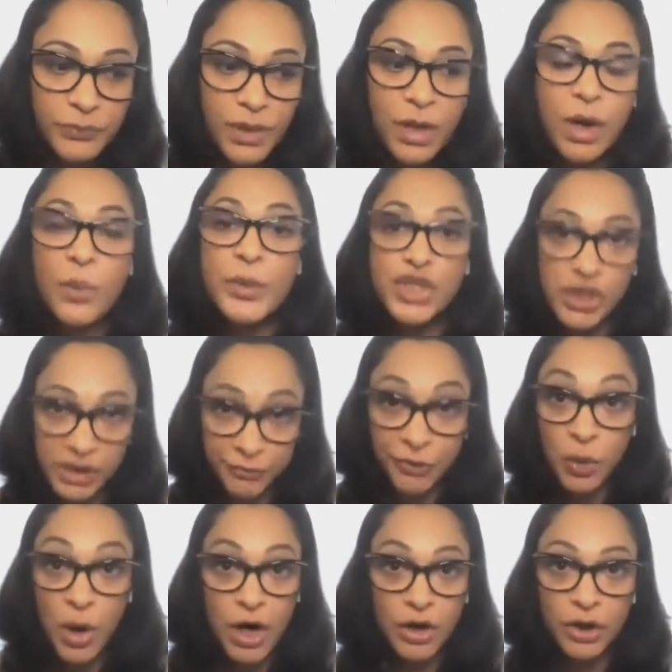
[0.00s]
Which is if
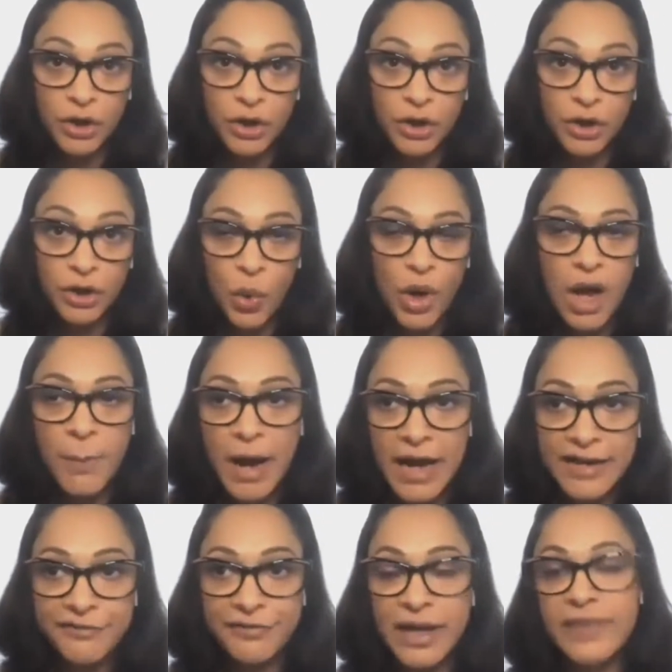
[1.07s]
you are on low carb,
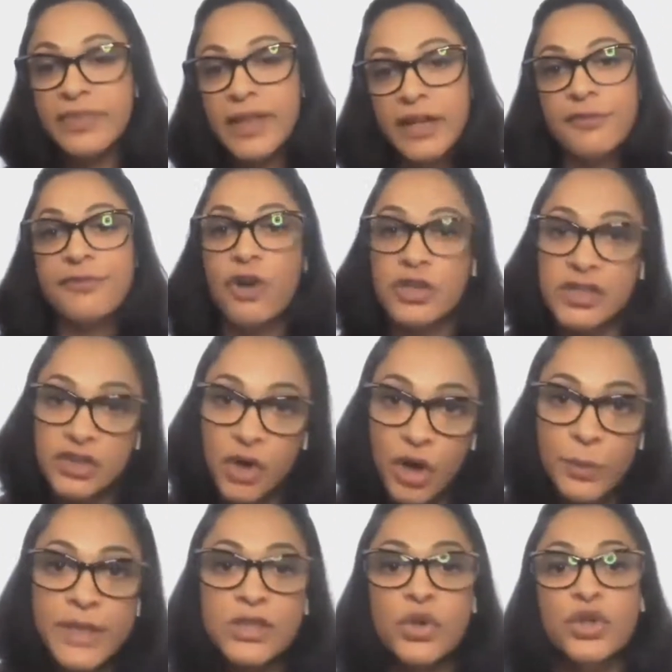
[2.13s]
high fat, then of course it's
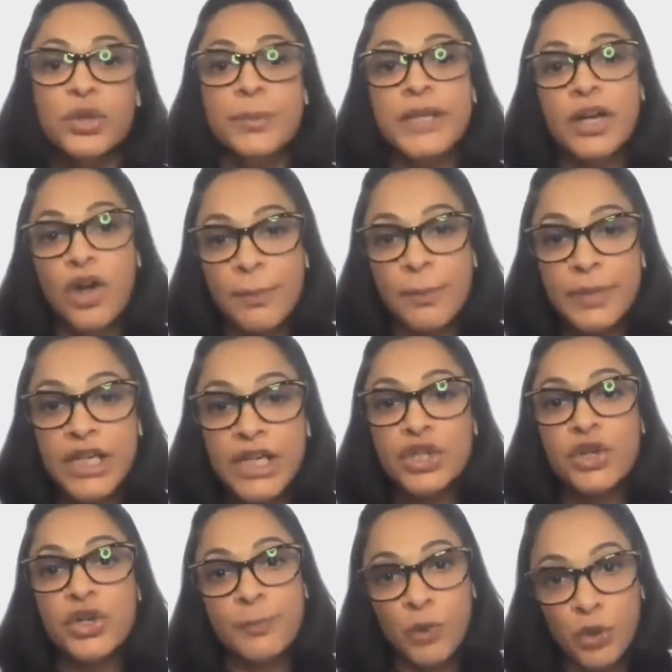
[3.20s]
always going to be a
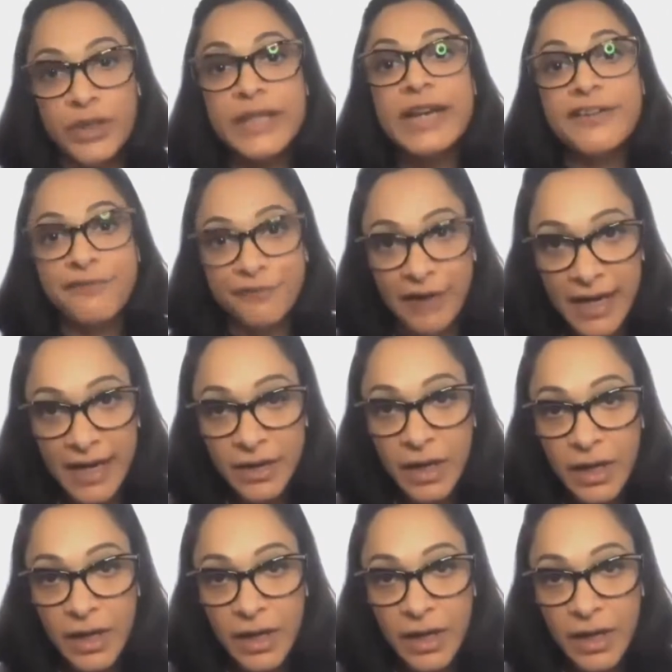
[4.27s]
combination of protein and fat.